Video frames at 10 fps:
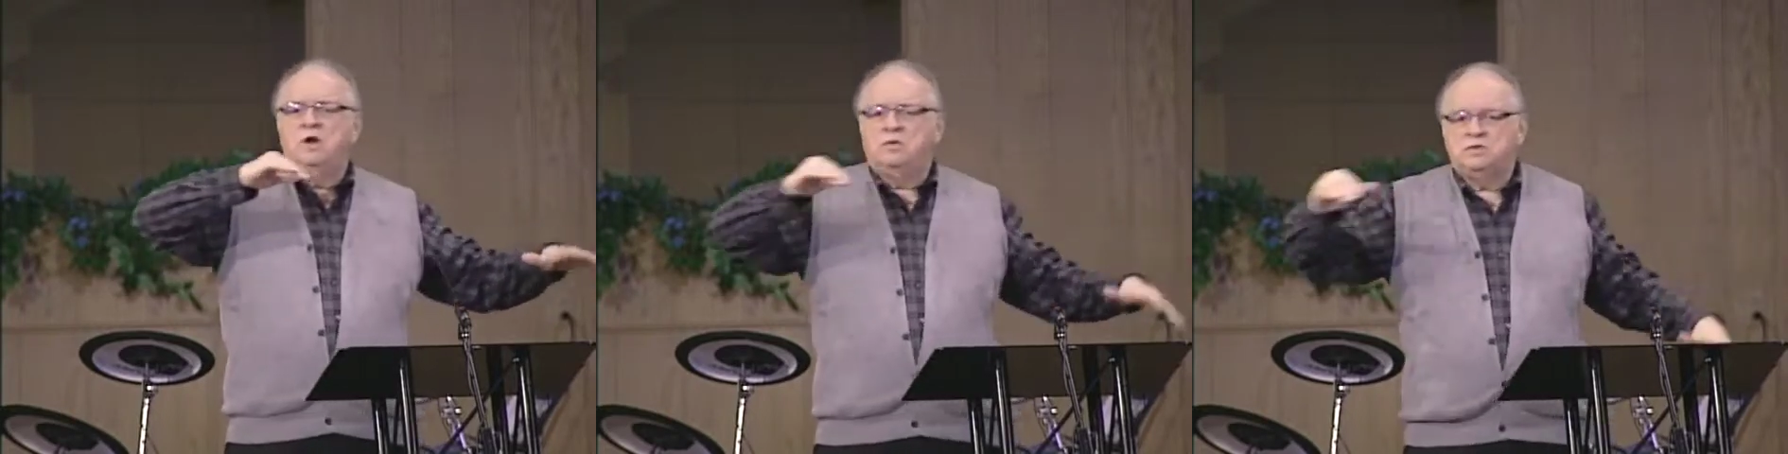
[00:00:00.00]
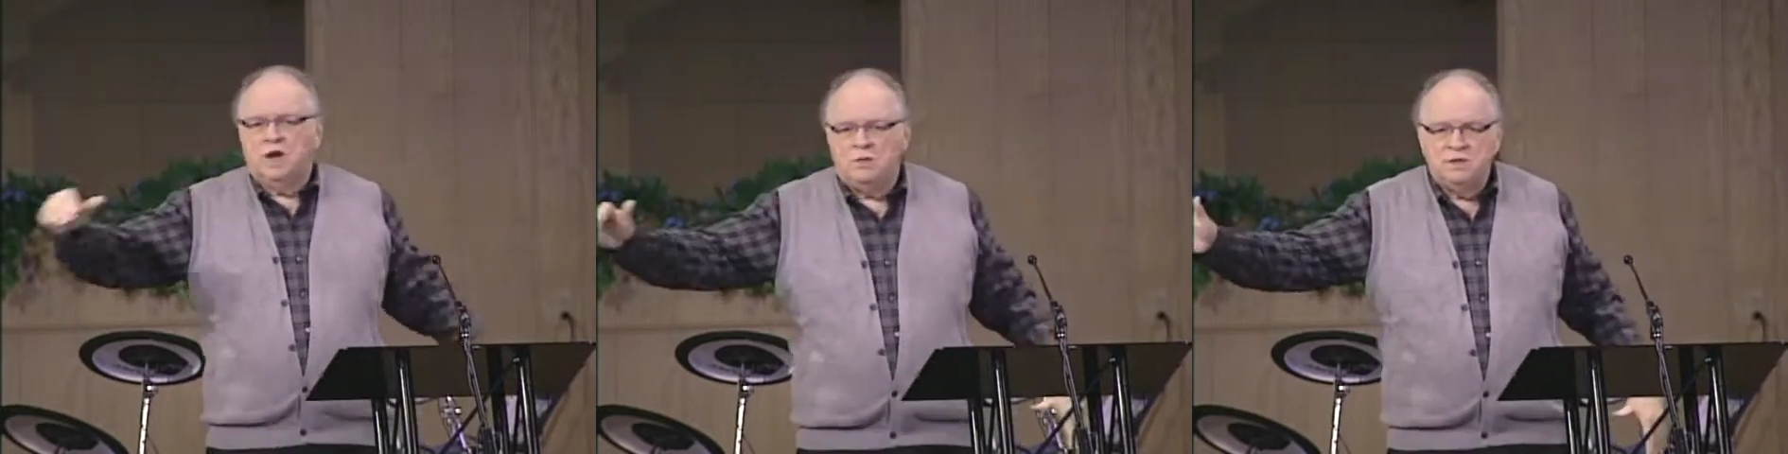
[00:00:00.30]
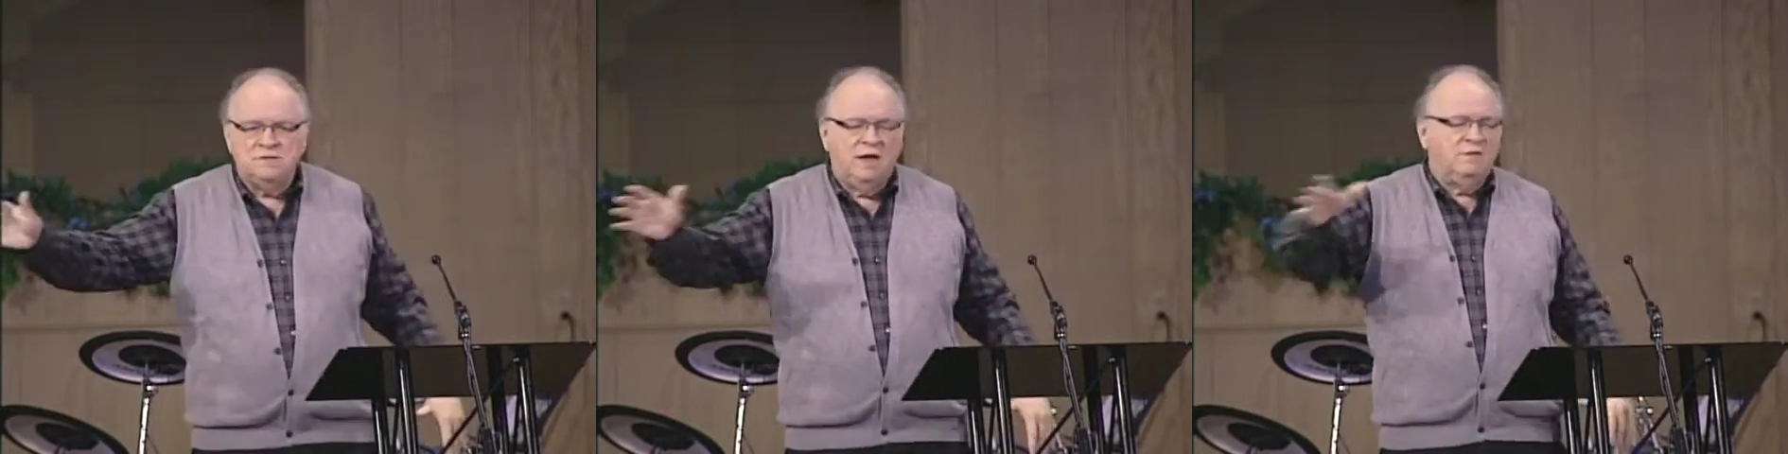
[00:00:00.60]
was
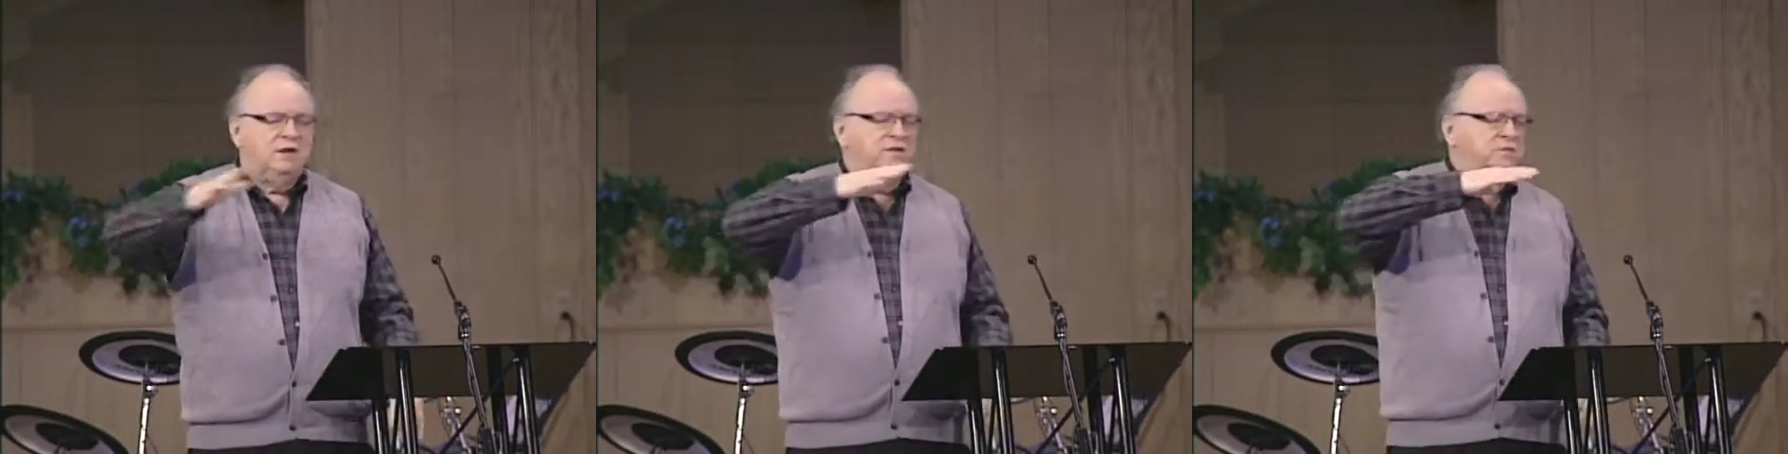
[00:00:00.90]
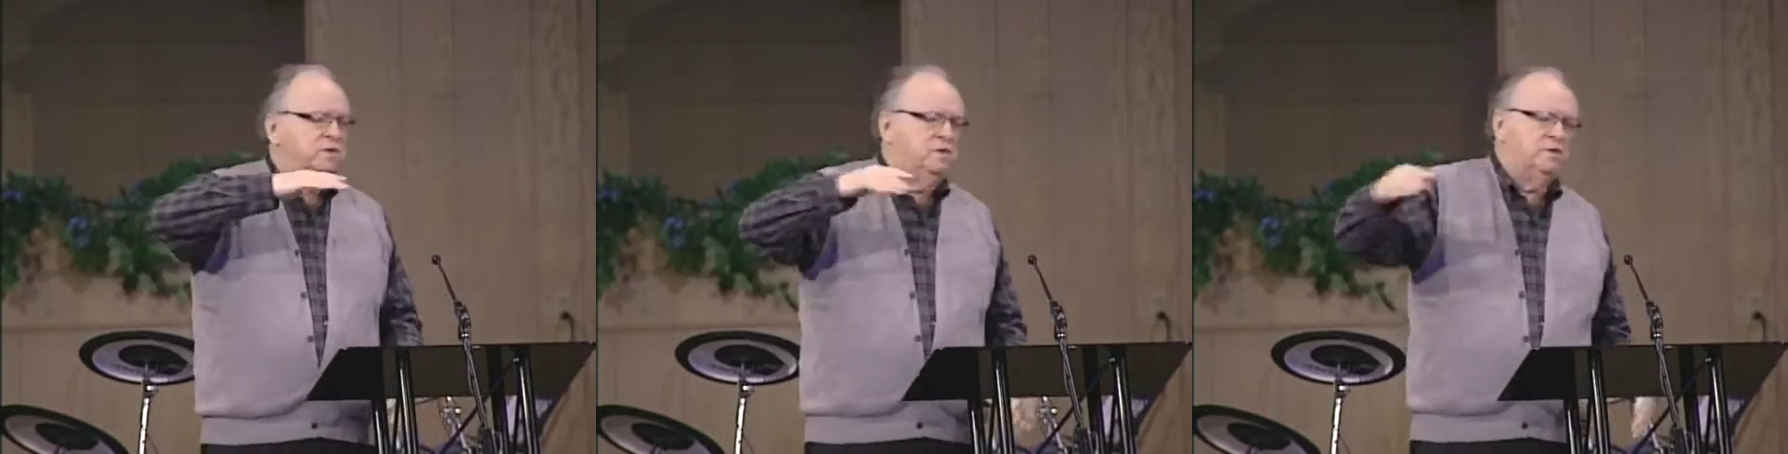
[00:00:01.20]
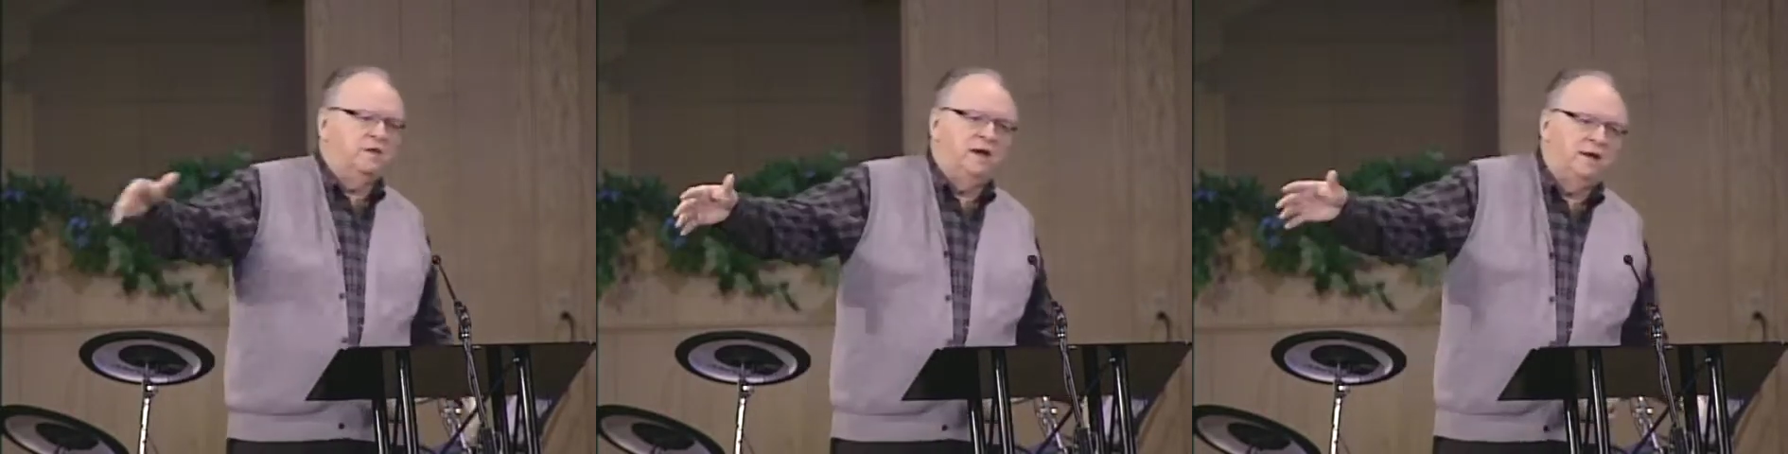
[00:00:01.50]
always having a
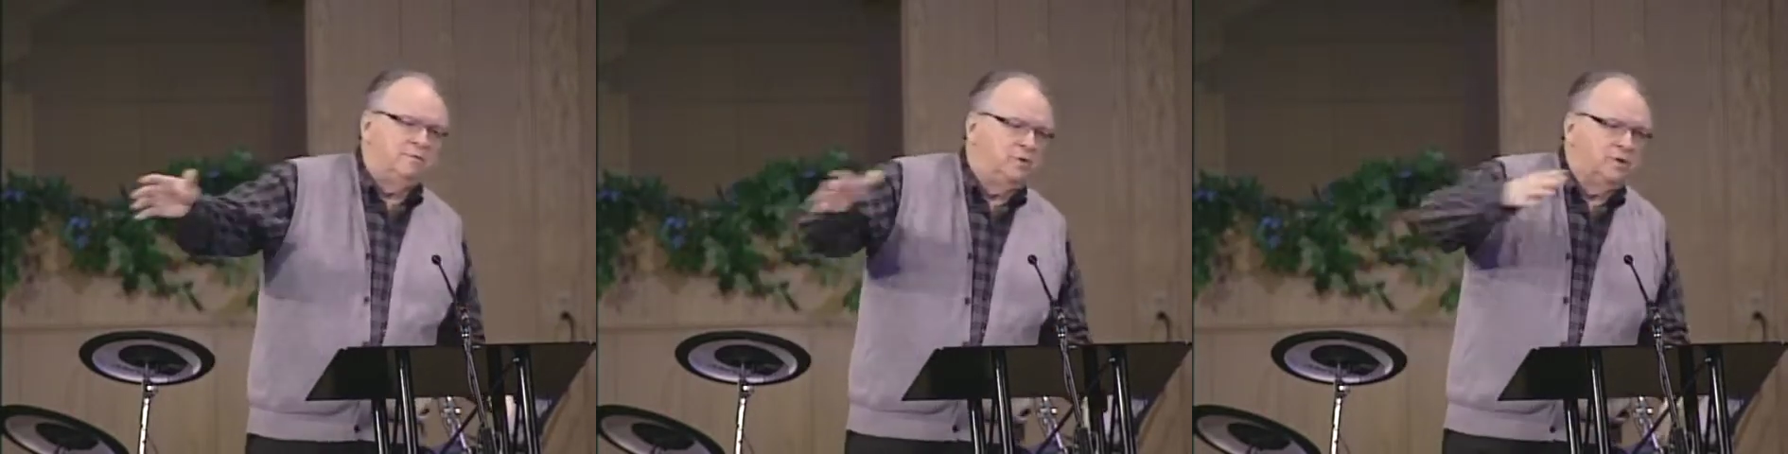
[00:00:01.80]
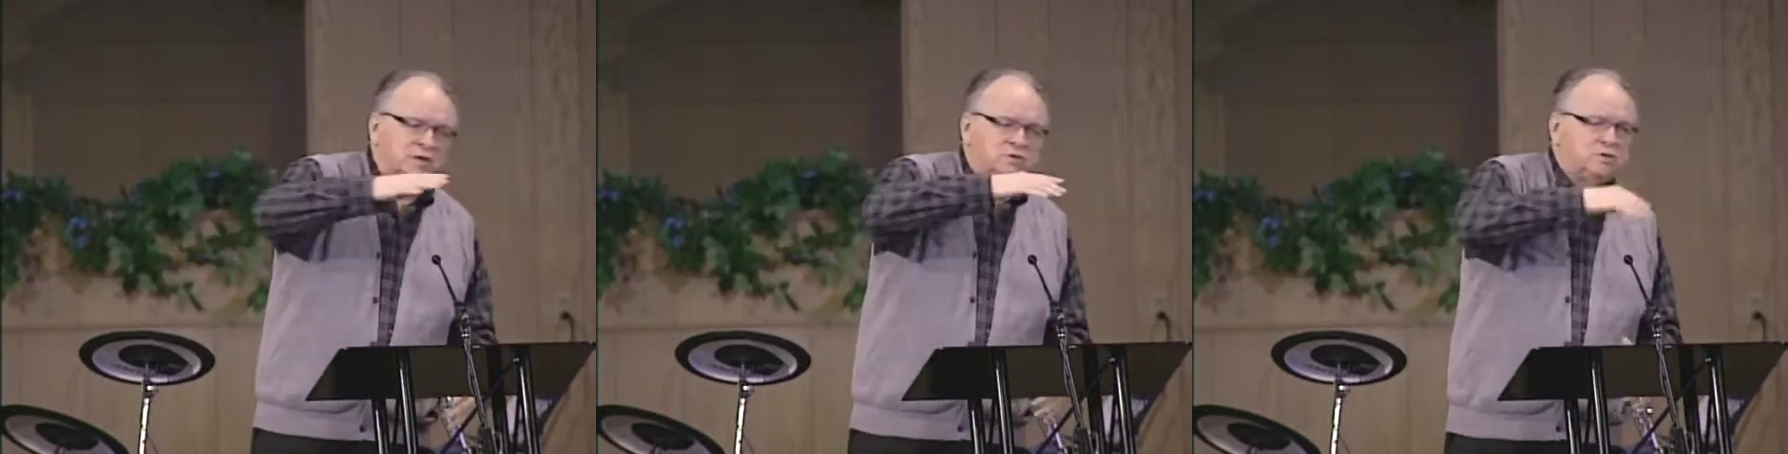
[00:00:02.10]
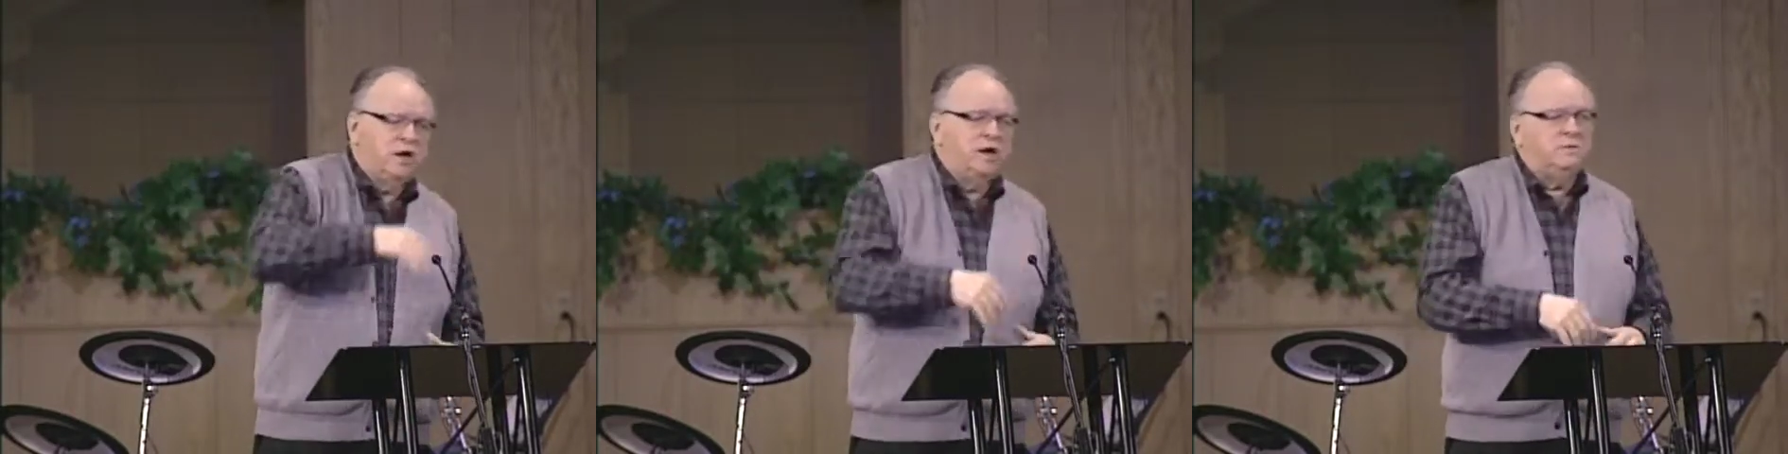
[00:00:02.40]
difficult time doing its
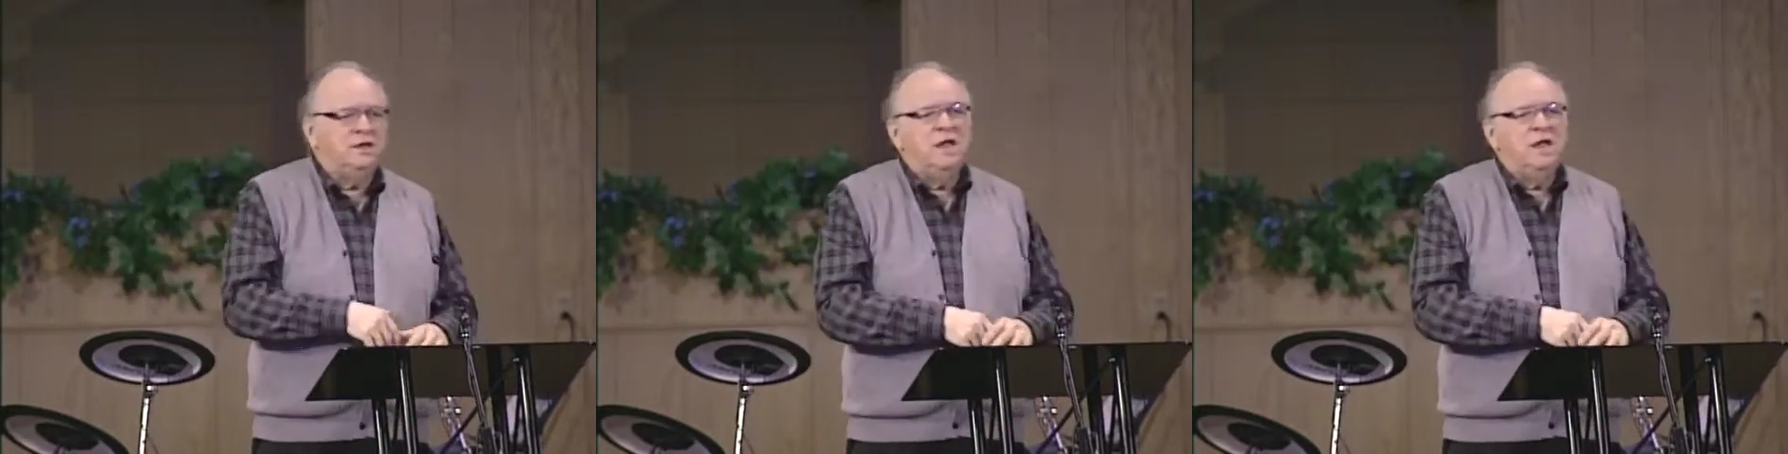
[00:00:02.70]
job. And